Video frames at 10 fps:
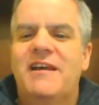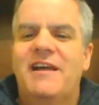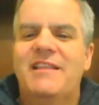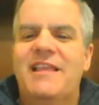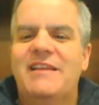
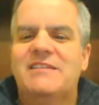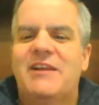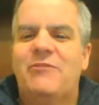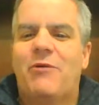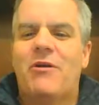lead us in
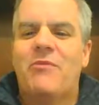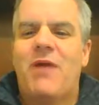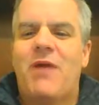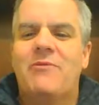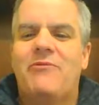a word of
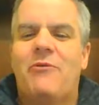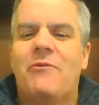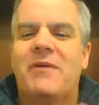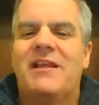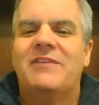prayer before
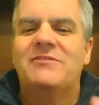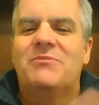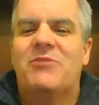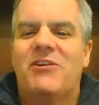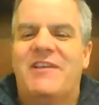we close the
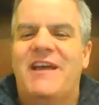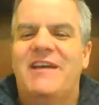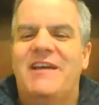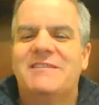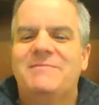
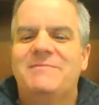broadcast.